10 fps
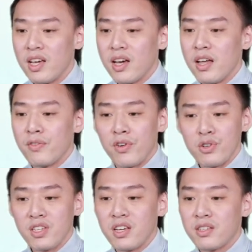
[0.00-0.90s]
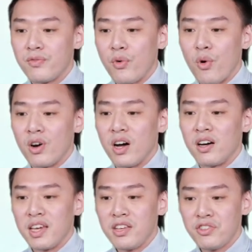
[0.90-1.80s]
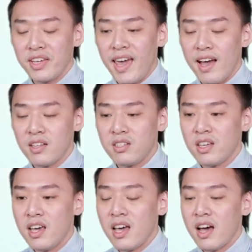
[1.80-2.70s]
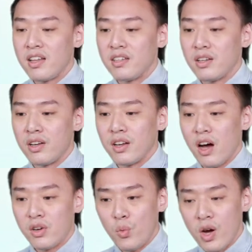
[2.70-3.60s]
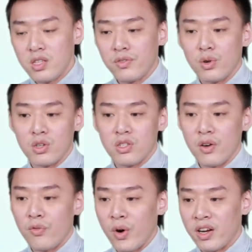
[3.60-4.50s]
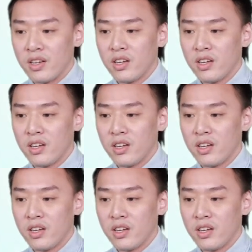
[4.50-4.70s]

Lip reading: And the first is for EtherCAT, and the other one is for software.